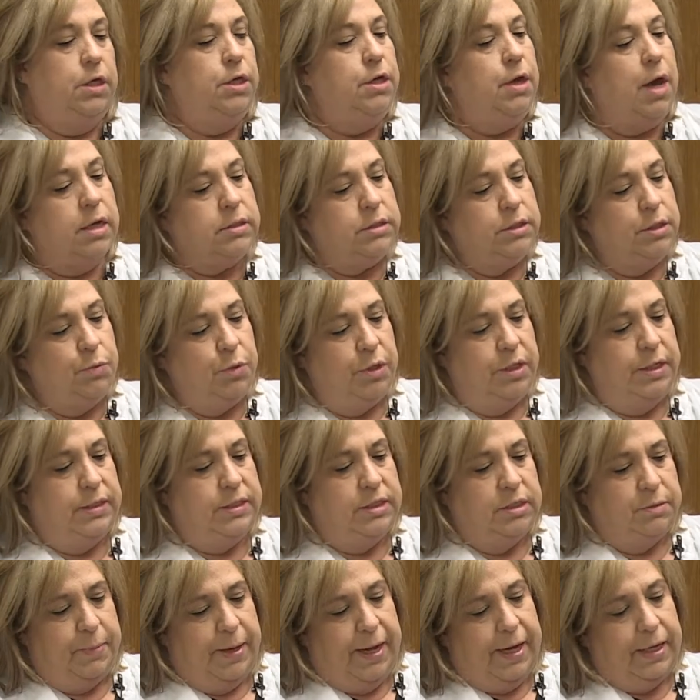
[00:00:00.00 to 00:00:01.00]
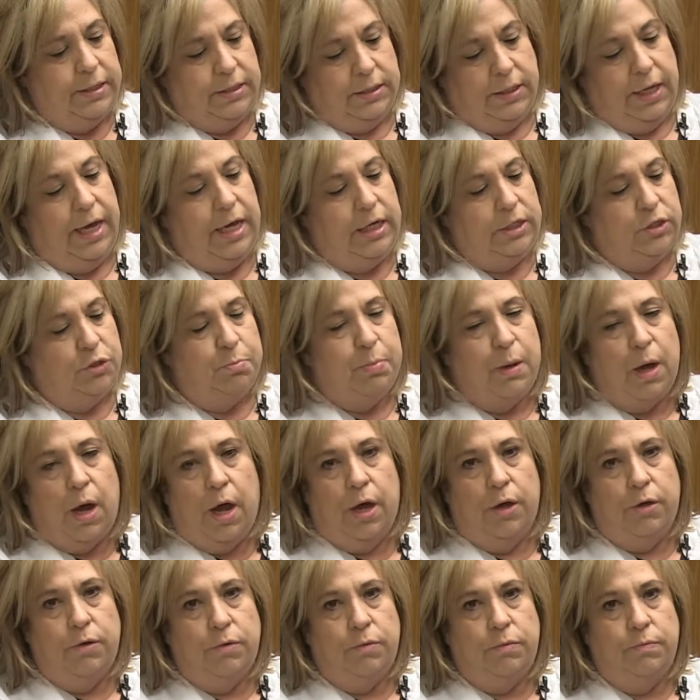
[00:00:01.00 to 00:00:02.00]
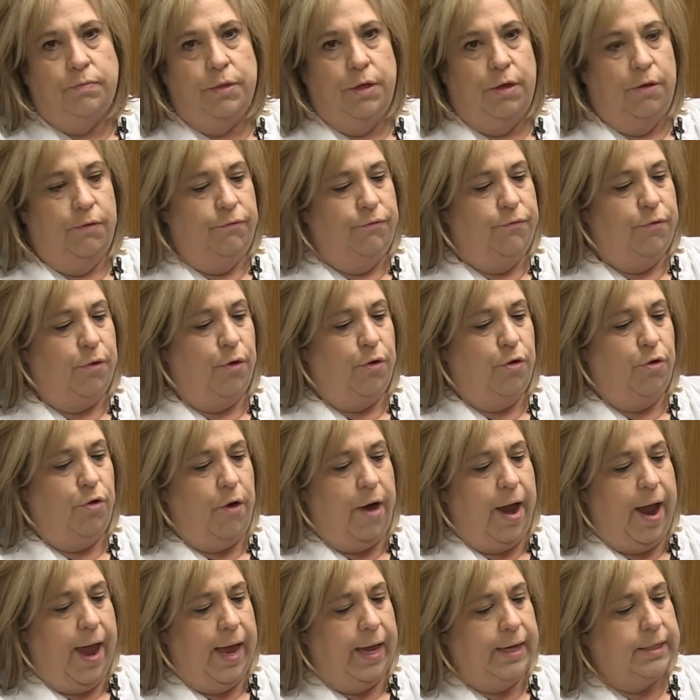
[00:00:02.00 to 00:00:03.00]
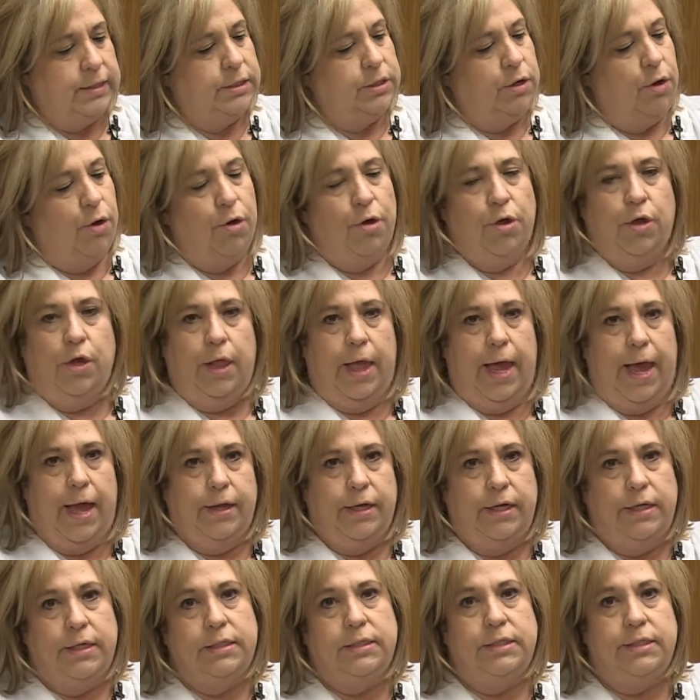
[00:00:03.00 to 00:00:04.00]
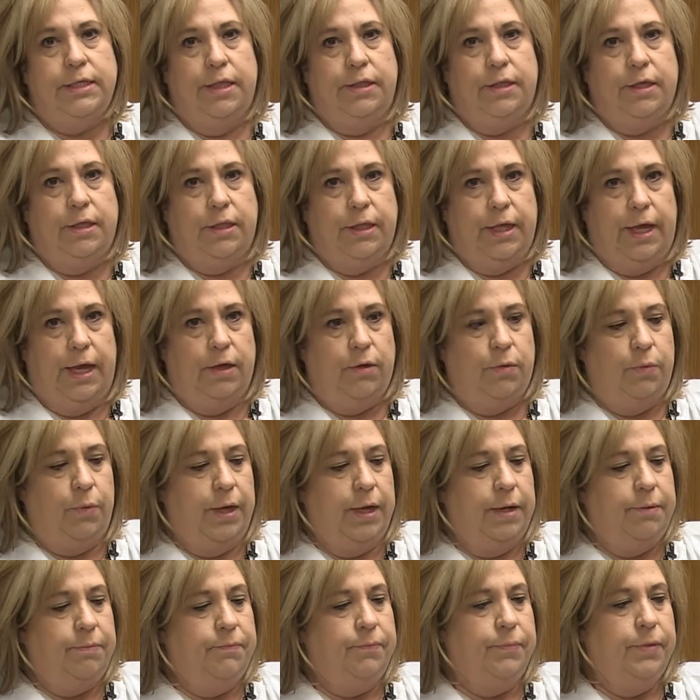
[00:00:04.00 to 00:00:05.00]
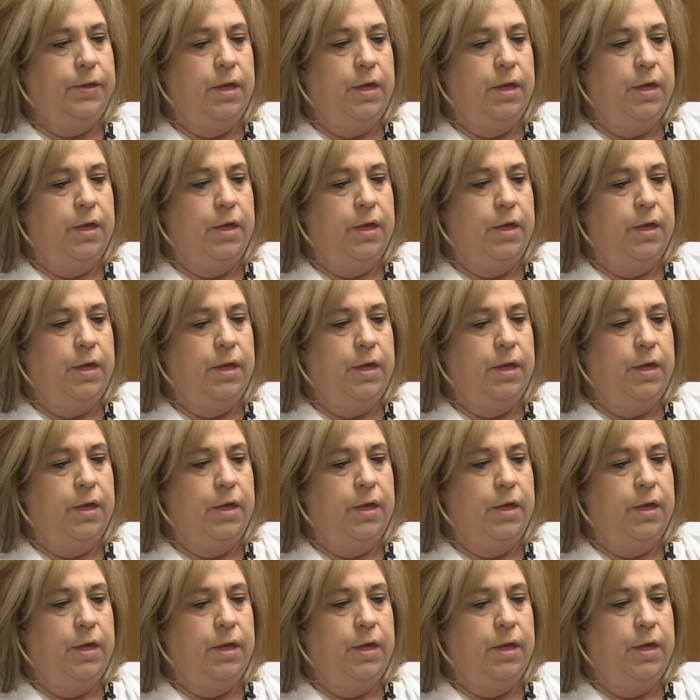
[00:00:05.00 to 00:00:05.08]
You also want to inspect each bottle for cracks or cloudiness in the liquid.